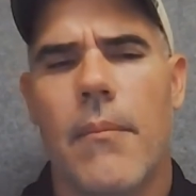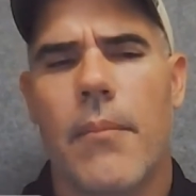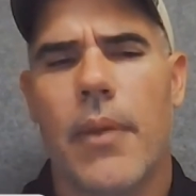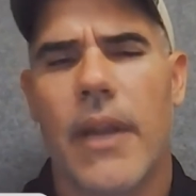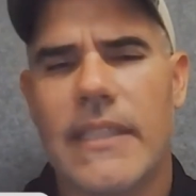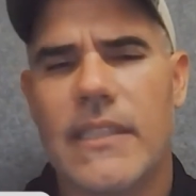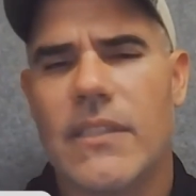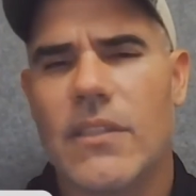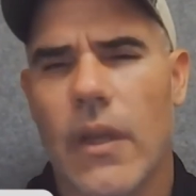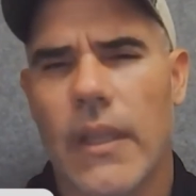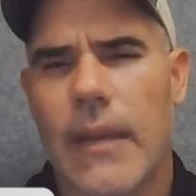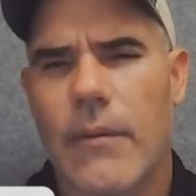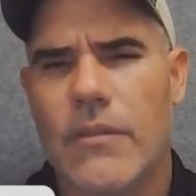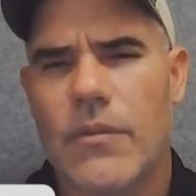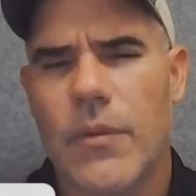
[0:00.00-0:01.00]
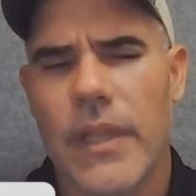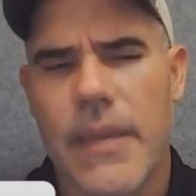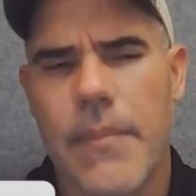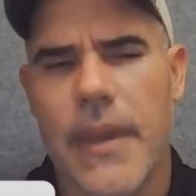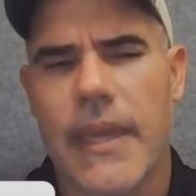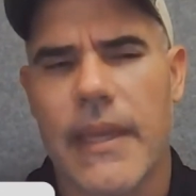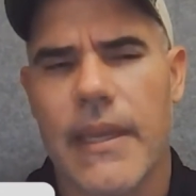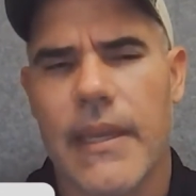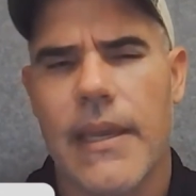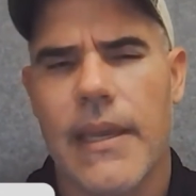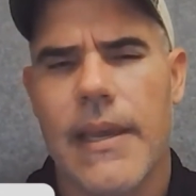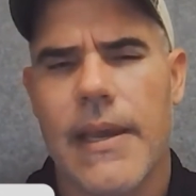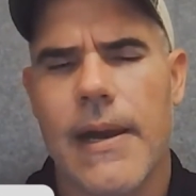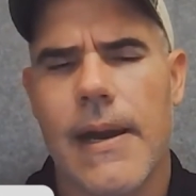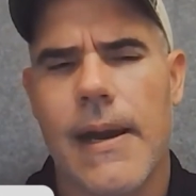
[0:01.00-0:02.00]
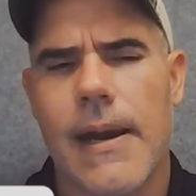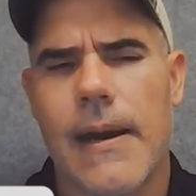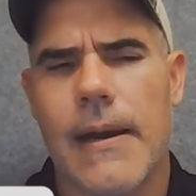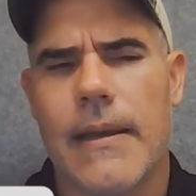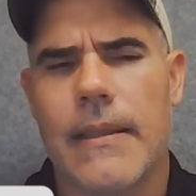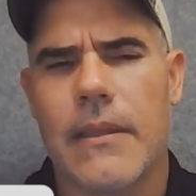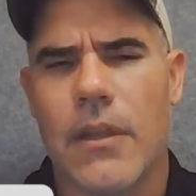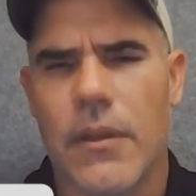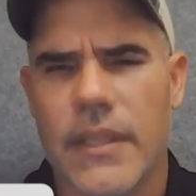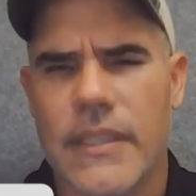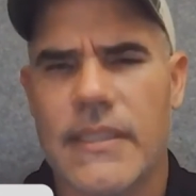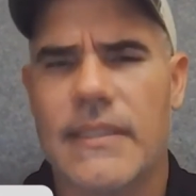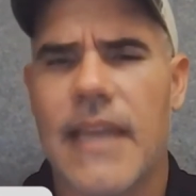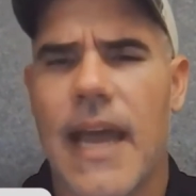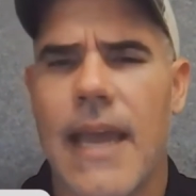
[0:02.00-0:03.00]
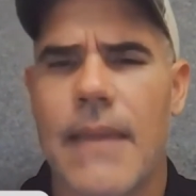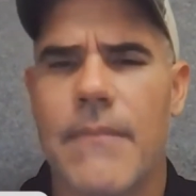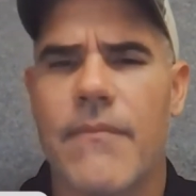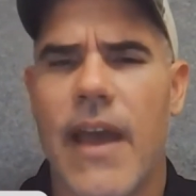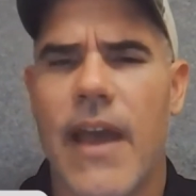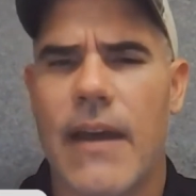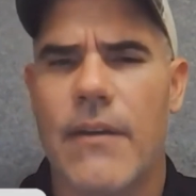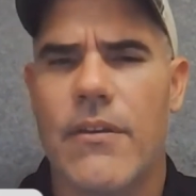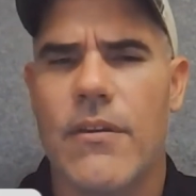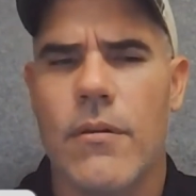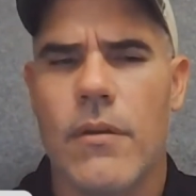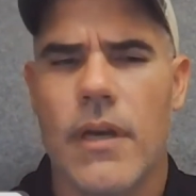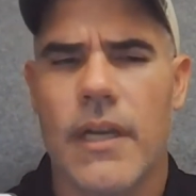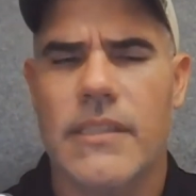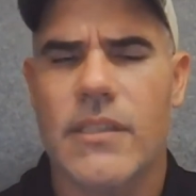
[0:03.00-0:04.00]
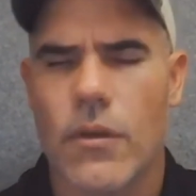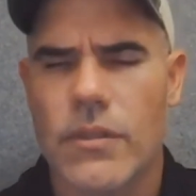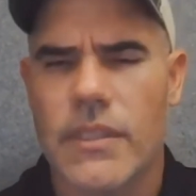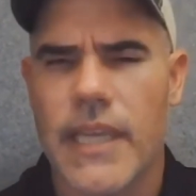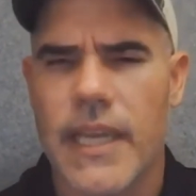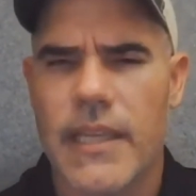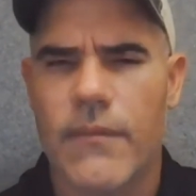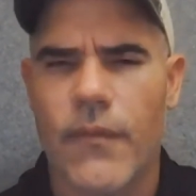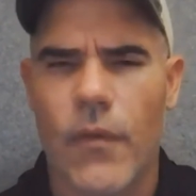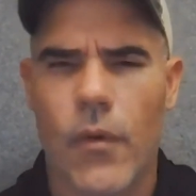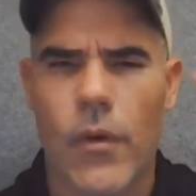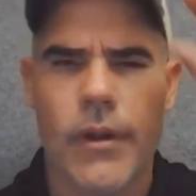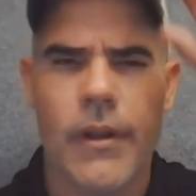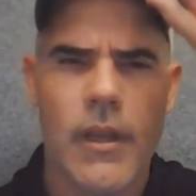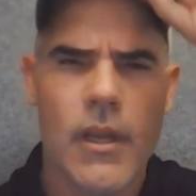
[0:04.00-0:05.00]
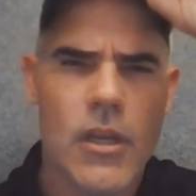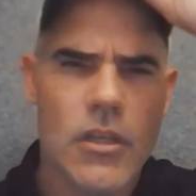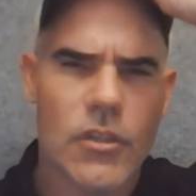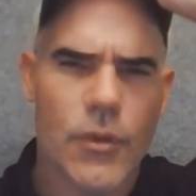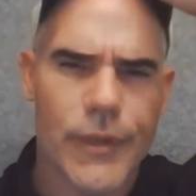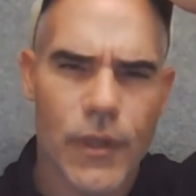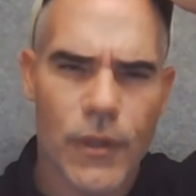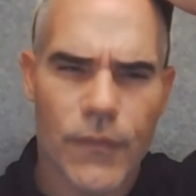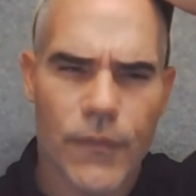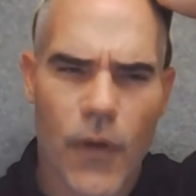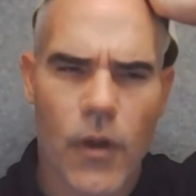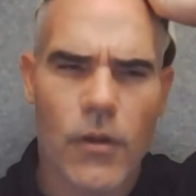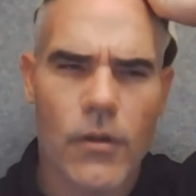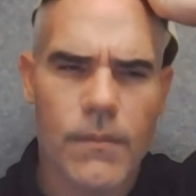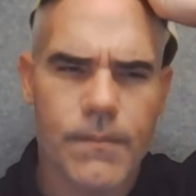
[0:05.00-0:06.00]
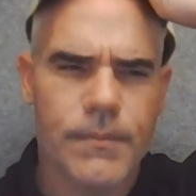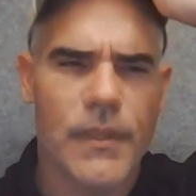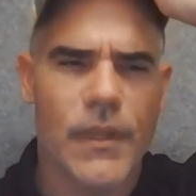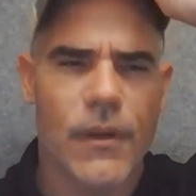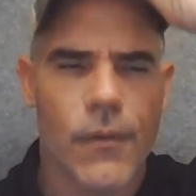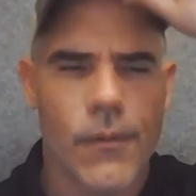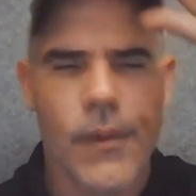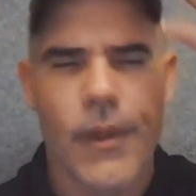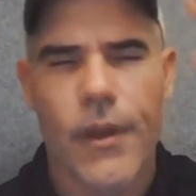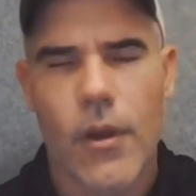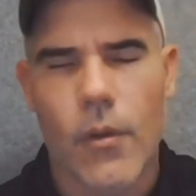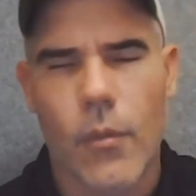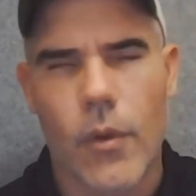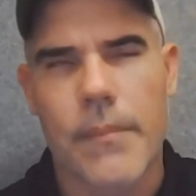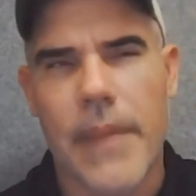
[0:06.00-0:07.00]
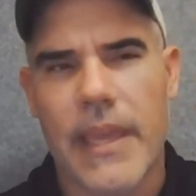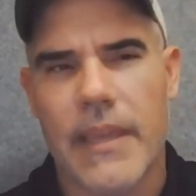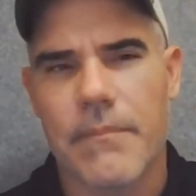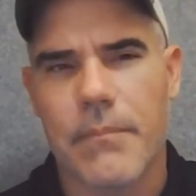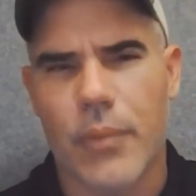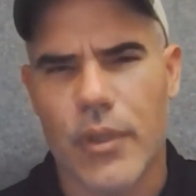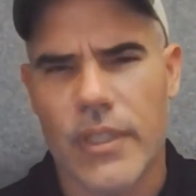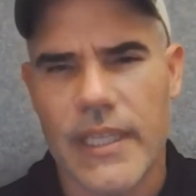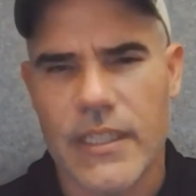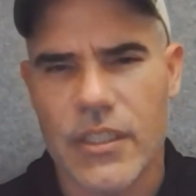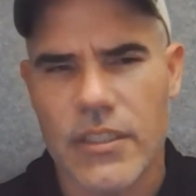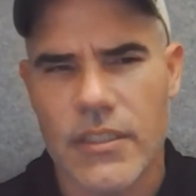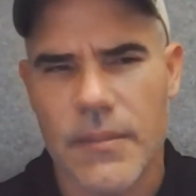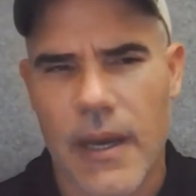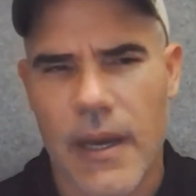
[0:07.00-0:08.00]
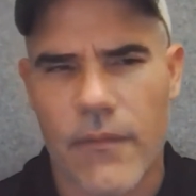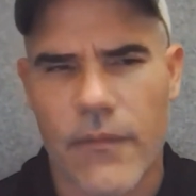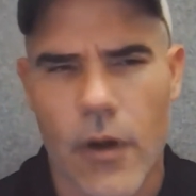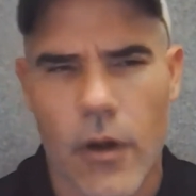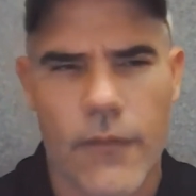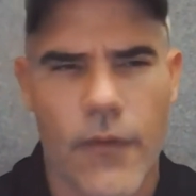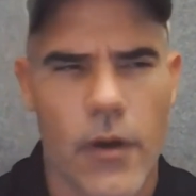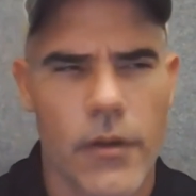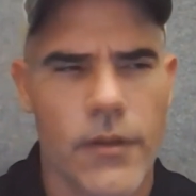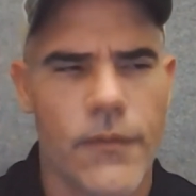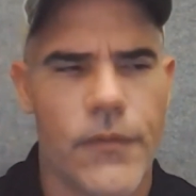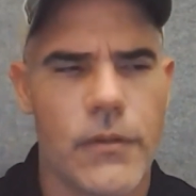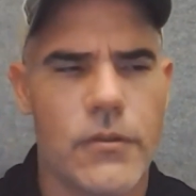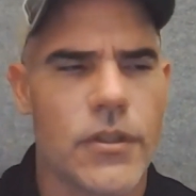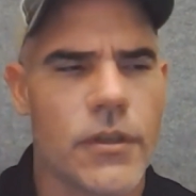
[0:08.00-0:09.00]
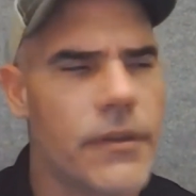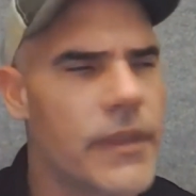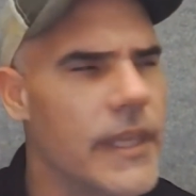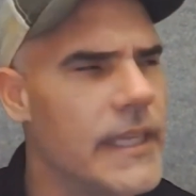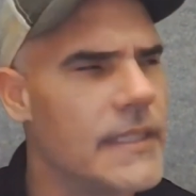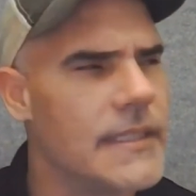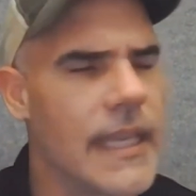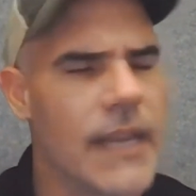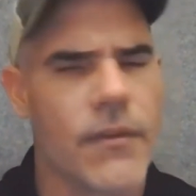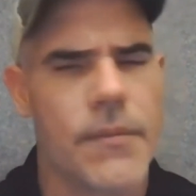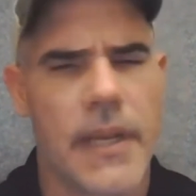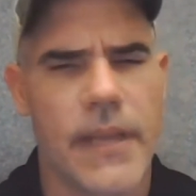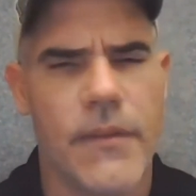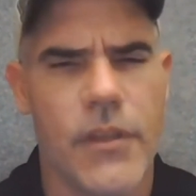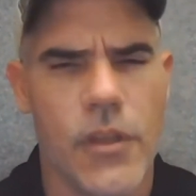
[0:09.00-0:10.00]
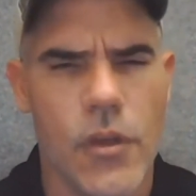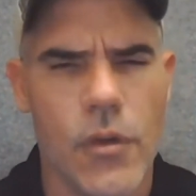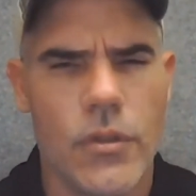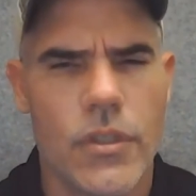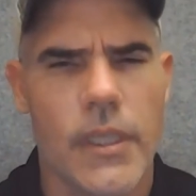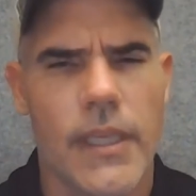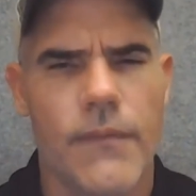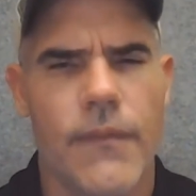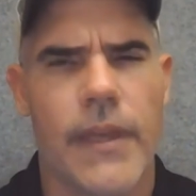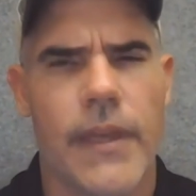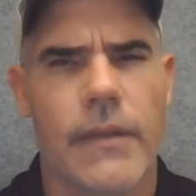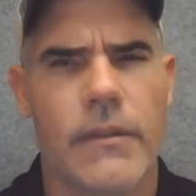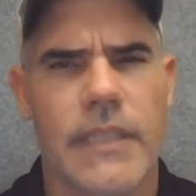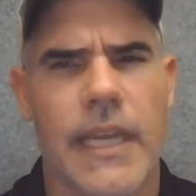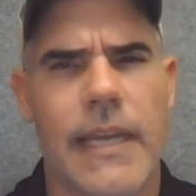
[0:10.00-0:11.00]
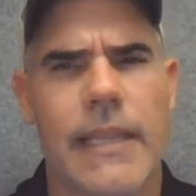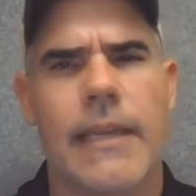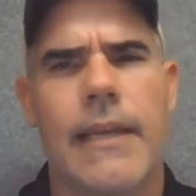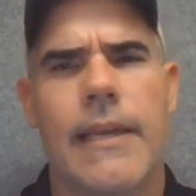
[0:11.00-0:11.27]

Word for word: But I just thought that was really big. You know, this is time value associated for, so we look far, you know, we're making predictions about far in the future, things that everybody usually fails at.